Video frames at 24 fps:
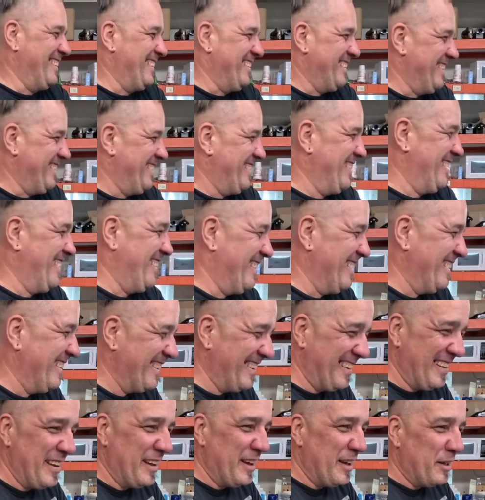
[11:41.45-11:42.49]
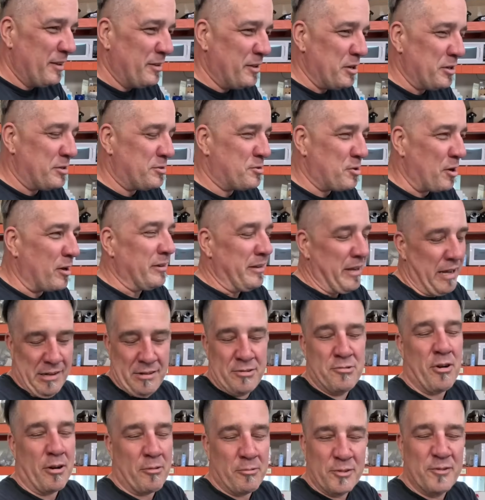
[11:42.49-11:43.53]
is the truck okay? Probably not. The truck, yeah, the
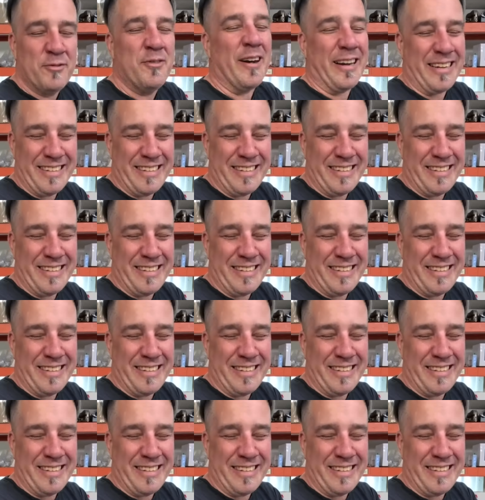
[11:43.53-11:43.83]
truck was fine.